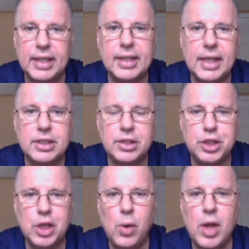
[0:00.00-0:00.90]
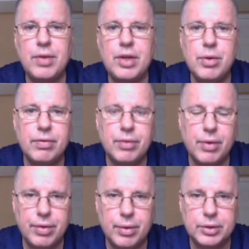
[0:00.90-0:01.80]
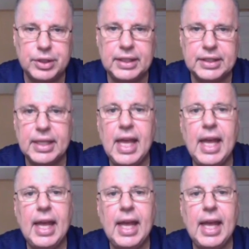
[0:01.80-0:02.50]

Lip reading: It likes the show. It renewed it for a 3rd season.